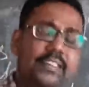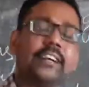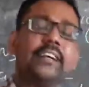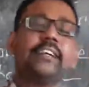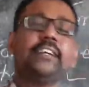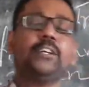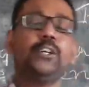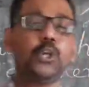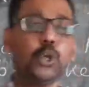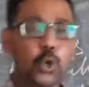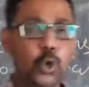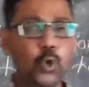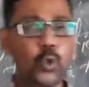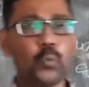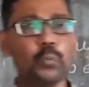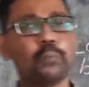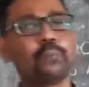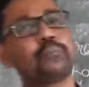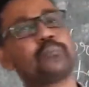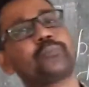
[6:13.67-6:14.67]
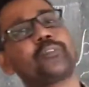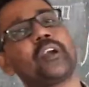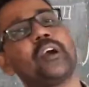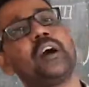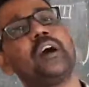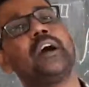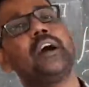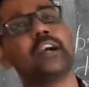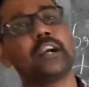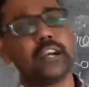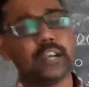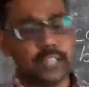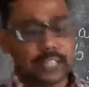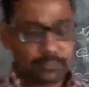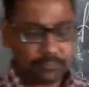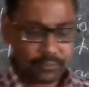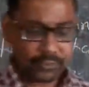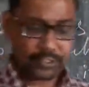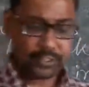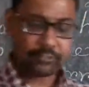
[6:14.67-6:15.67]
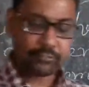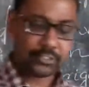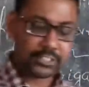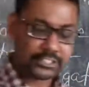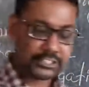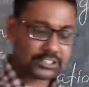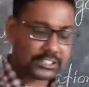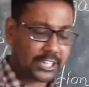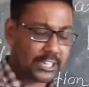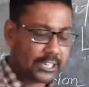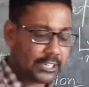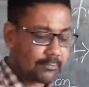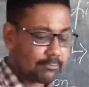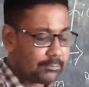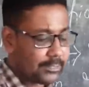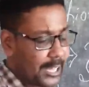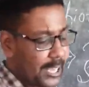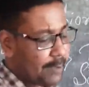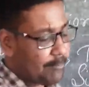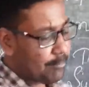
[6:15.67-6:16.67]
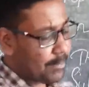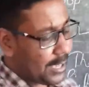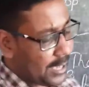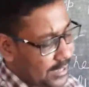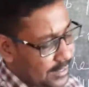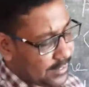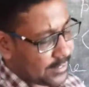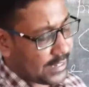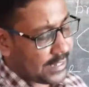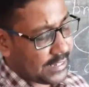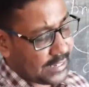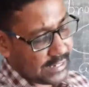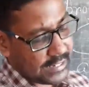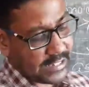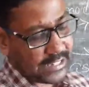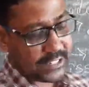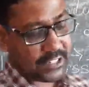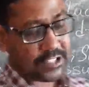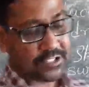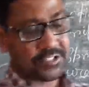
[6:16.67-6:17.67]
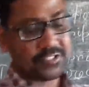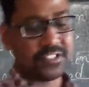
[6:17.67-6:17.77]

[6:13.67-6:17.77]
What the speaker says: the two columns. The first column name is the irrigation